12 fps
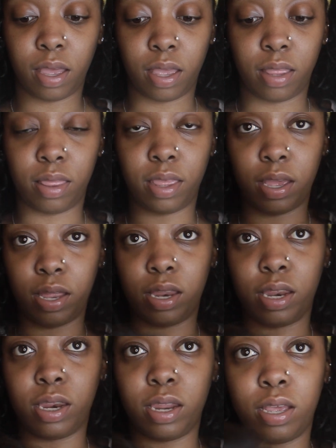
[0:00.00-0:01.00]
And
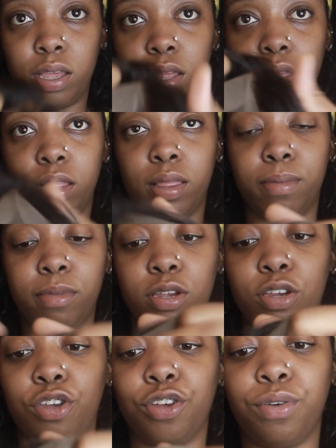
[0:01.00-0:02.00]
then let me
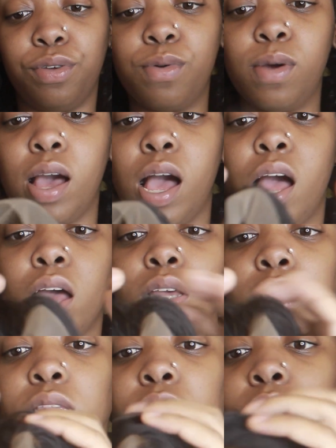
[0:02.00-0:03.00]
show you
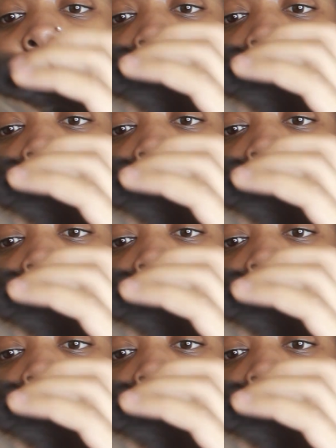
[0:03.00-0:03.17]
guys.